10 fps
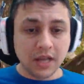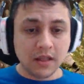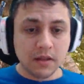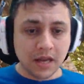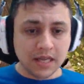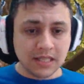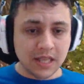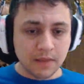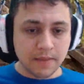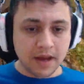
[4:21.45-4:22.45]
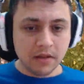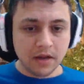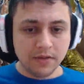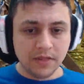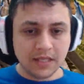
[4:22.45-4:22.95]
And the nice thing
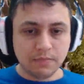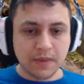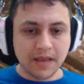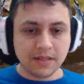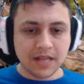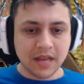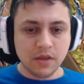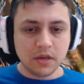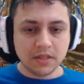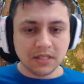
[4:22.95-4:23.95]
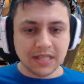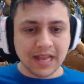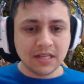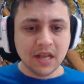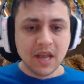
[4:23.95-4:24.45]
about this base is that you can
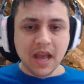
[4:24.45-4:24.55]
stand